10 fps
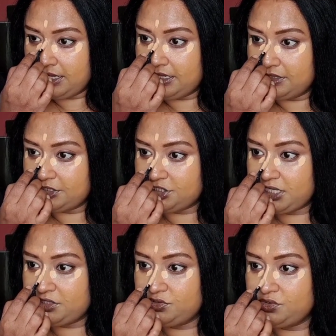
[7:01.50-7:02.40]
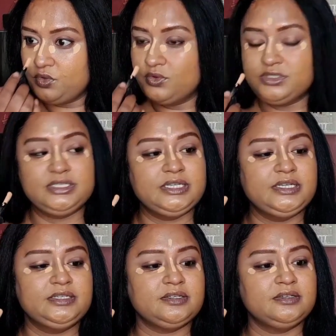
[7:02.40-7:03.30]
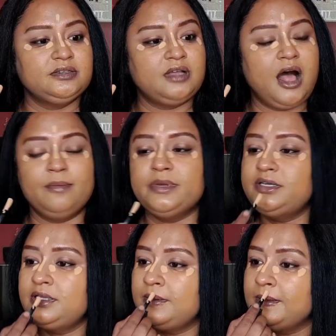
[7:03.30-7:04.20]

in the shade Toasted Almond.